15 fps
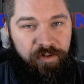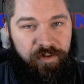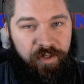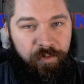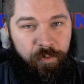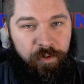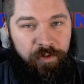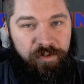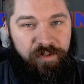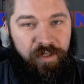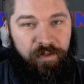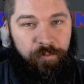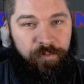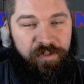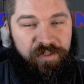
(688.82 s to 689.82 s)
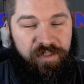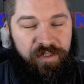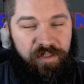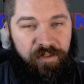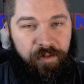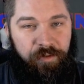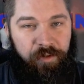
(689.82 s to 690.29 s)
that will then be
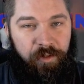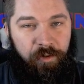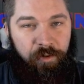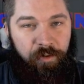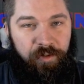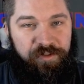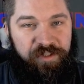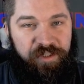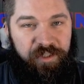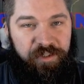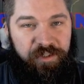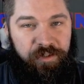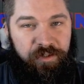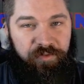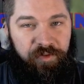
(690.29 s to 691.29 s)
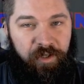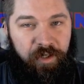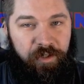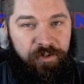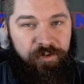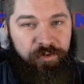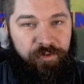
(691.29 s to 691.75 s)
seen in the loadout section of the
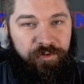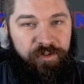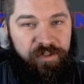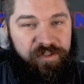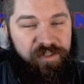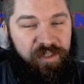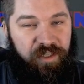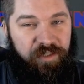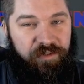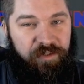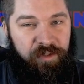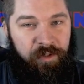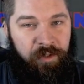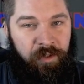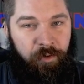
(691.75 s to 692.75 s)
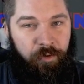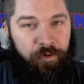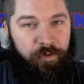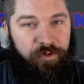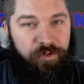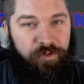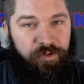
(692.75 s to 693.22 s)
HotUtils site, or
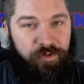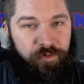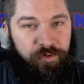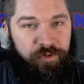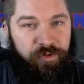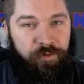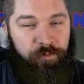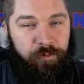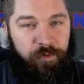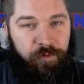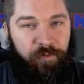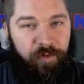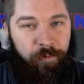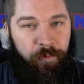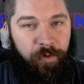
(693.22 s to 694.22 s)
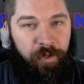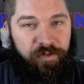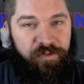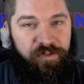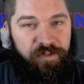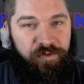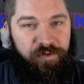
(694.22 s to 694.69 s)
you can choose to move the
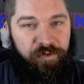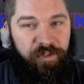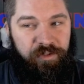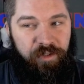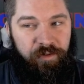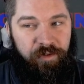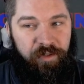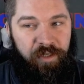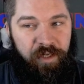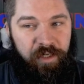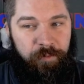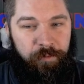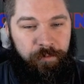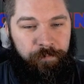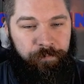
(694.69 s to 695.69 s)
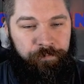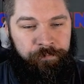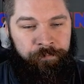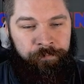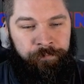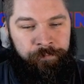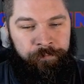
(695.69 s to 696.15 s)
mods straight in the game.
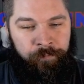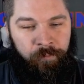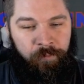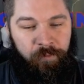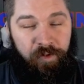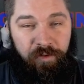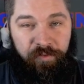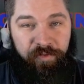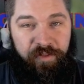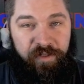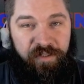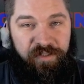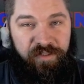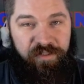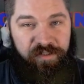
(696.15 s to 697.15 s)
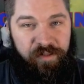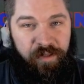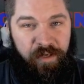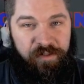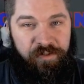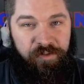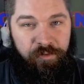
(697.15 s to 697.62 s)
All of this is
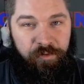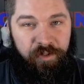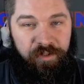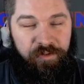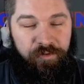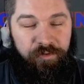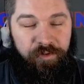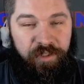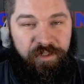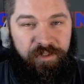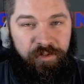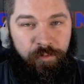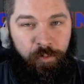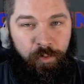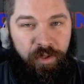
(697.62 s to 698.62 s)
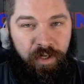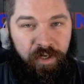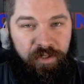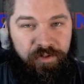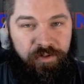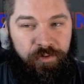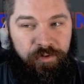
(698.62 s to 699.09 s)
thanks to the integration with
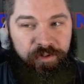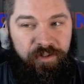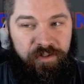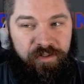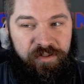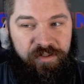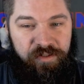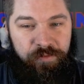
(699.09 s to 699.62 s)
HotUtils.